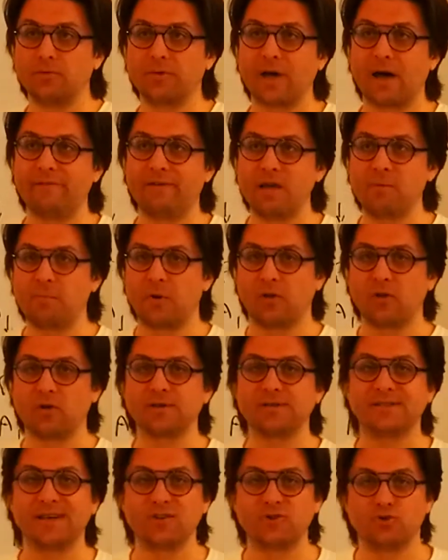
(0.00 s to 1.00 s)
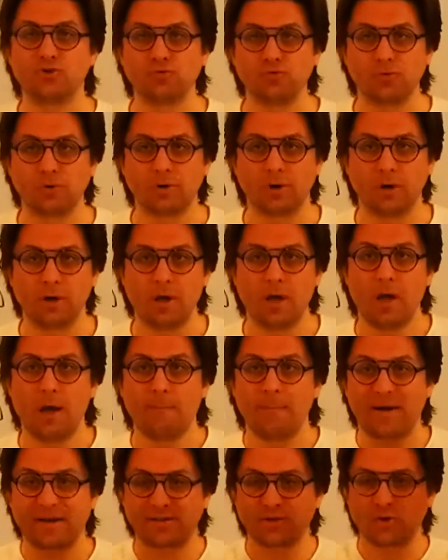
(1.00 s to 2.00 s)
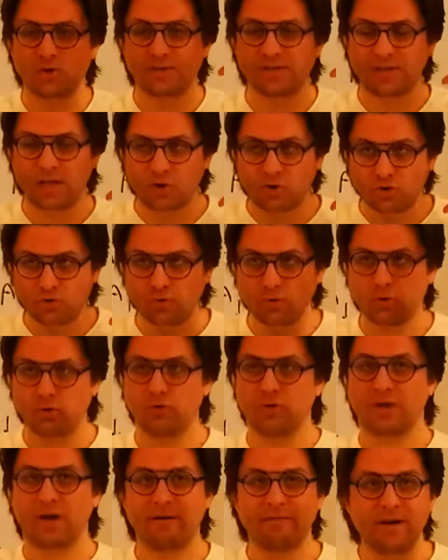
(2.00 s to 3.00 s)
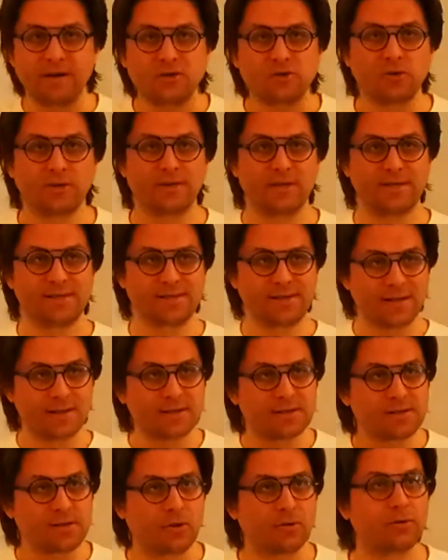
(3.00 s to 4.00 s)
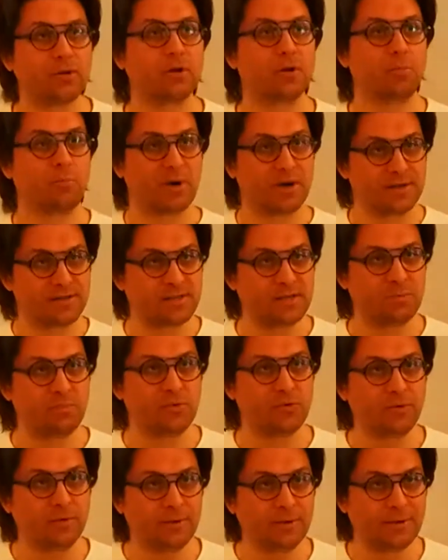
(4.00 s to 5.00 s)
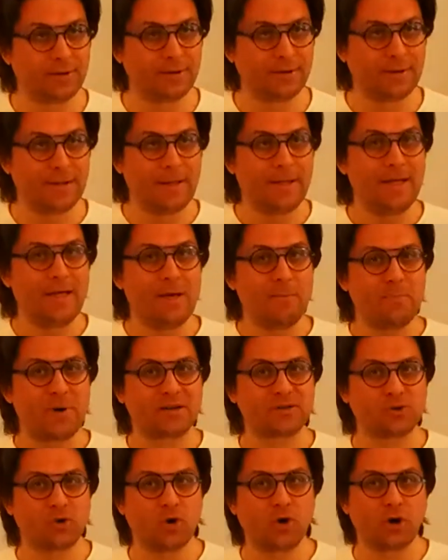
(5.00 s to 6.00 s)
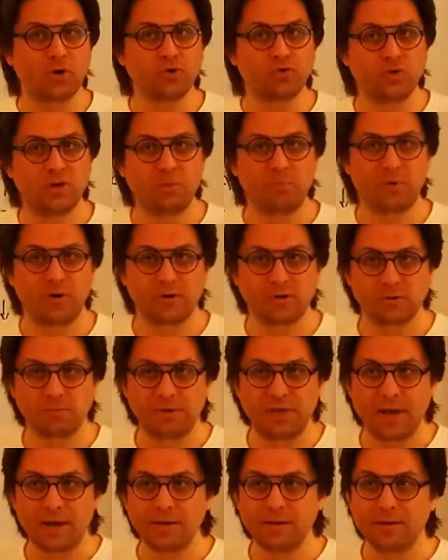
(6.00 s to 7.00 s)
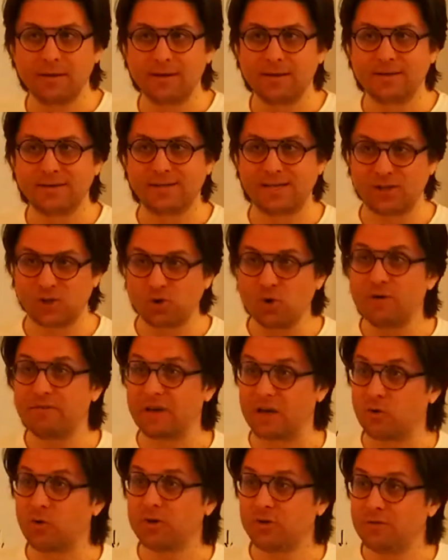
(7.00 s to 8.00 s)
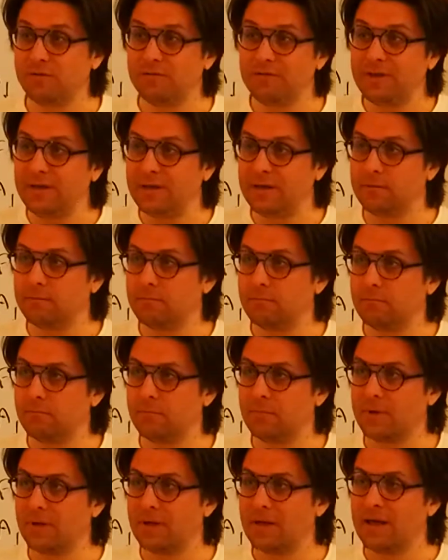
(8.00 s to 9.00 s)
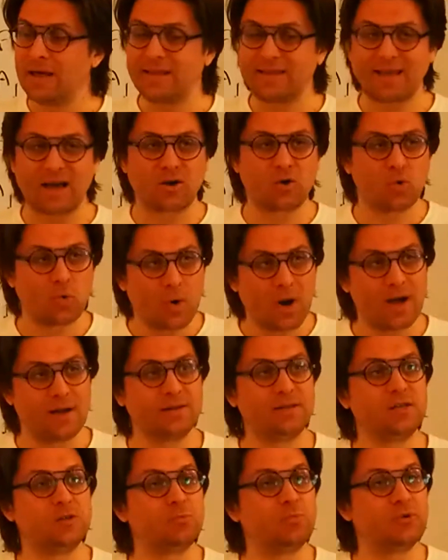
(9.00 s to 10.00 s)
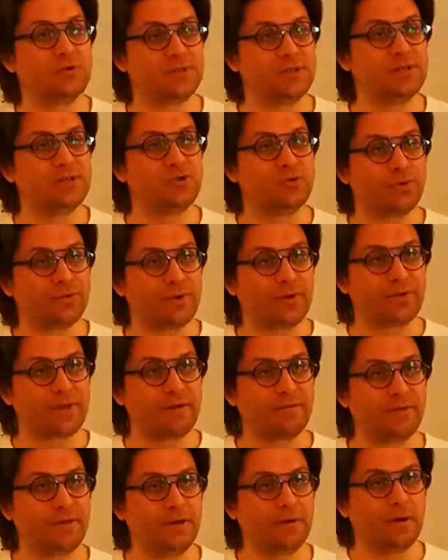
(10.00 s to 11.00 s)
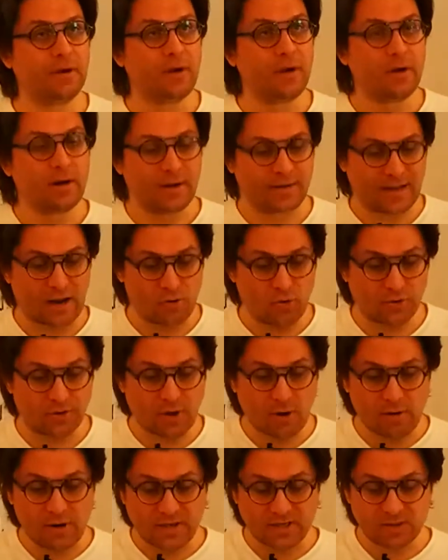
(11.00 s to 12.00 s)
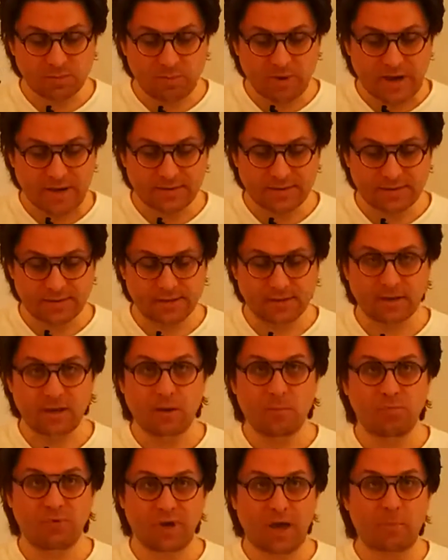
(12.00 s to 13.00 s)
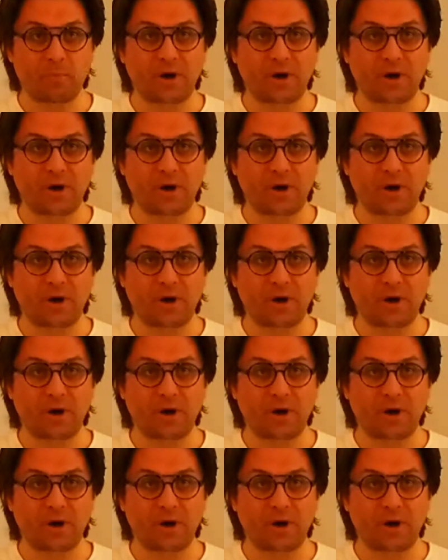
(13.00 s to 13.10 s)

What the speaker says: So in the preparation of the ashes, we are working during 7 days, because 7 days you work on your 7 principal centers. Because when you think well about it, it's with what you're living.